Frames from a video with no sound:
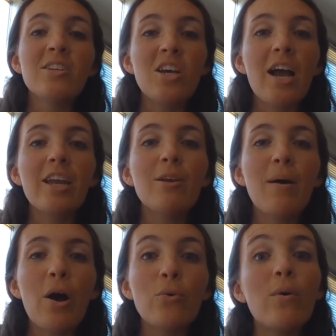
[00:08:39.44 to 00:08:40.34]
talking
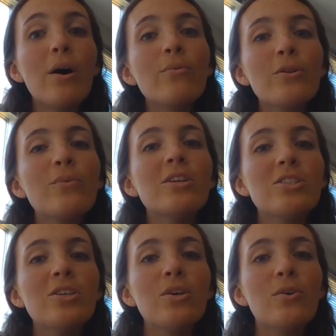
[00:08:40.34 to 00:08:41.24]
about what would we
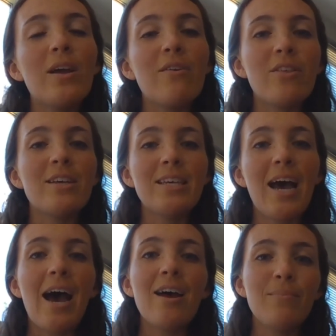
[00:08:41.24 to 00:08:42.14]
do if this
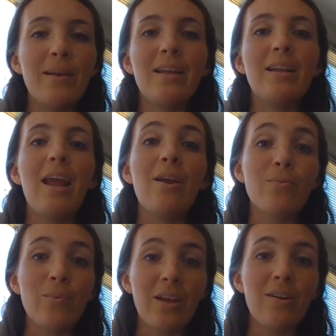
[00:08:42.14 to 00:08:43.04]
had been
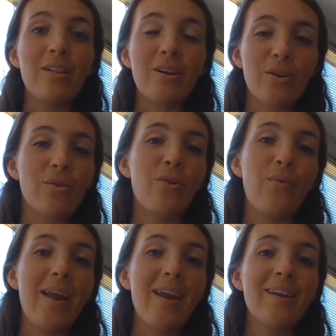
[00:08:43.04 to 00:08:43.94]
a real
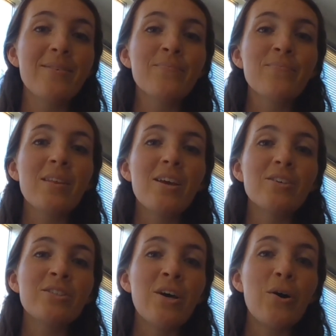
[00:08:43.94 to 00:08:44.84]
earthquake.
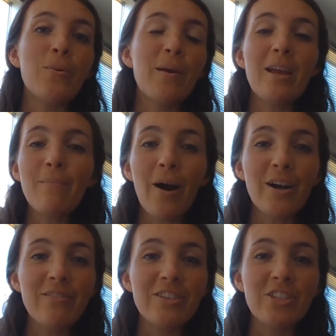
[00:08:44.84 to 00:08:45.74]
So being
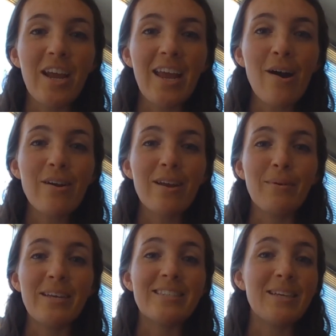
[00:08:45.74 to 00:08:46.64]
part of the shakeout
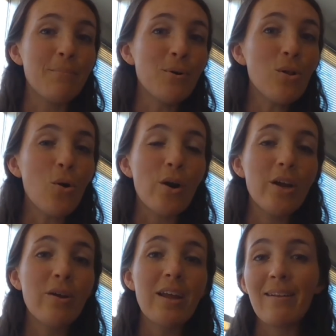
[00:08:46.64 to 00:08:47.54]
can be simple,
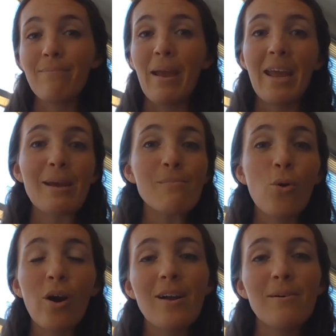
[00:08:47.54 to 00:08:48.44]
or you can make it
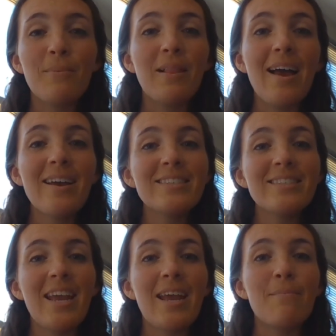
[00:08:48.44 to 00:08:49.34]
more
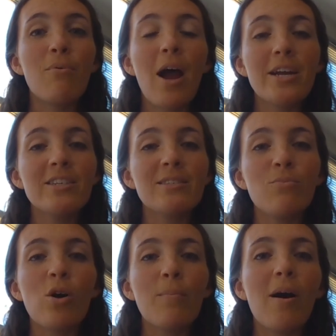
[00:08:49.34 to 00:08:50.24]
complex and
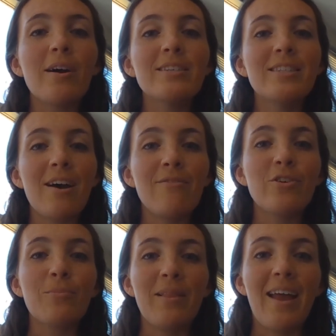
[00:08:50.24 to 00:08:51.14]
practice more parts
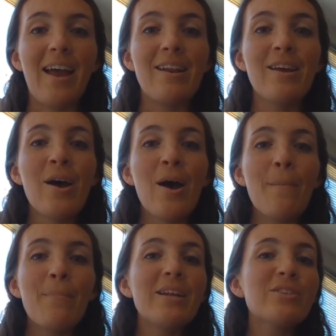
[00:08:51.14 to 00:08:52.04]
of your plan.
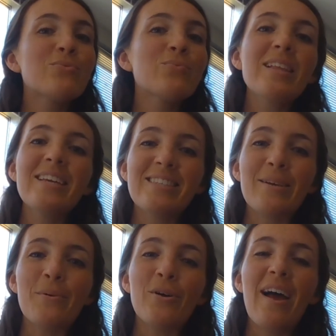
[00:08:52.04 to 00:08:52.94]
But it's really
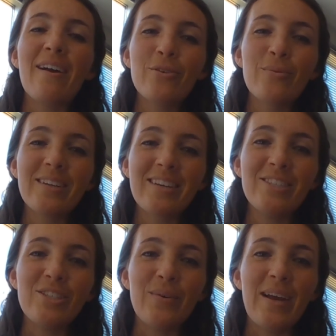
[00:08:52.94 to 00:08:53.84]
simple, everyone
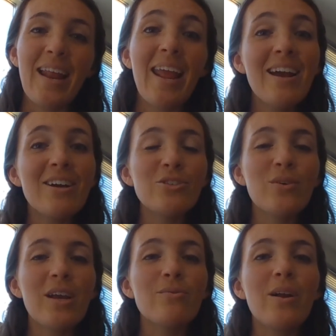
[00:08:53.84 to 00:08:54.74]
can do it, and
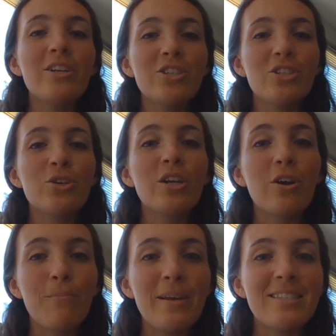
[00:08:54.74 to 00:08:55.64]
you can register
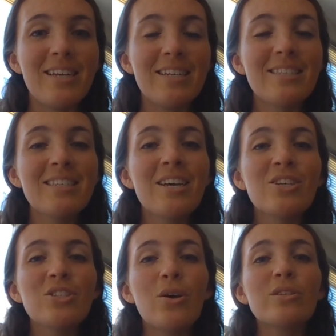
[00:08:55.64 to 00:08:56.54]
your business.
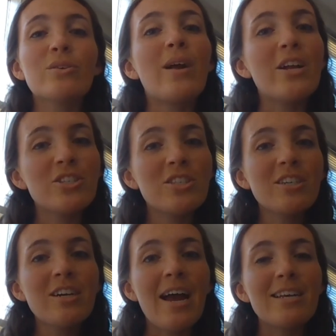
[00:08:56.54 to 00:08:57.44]
So to
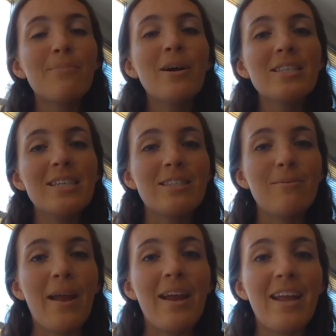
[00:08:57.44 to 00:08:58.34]
register as
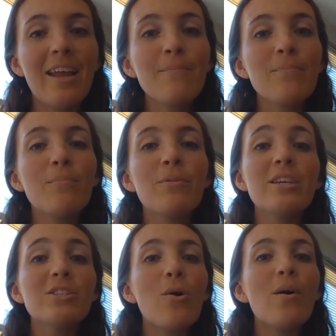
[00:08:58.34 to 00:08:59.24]
participating,
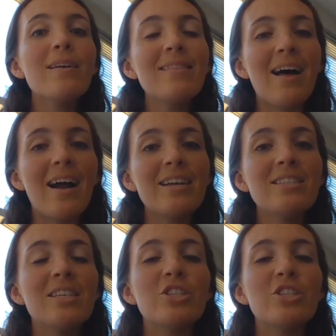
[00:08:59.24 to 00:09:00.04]
please go online to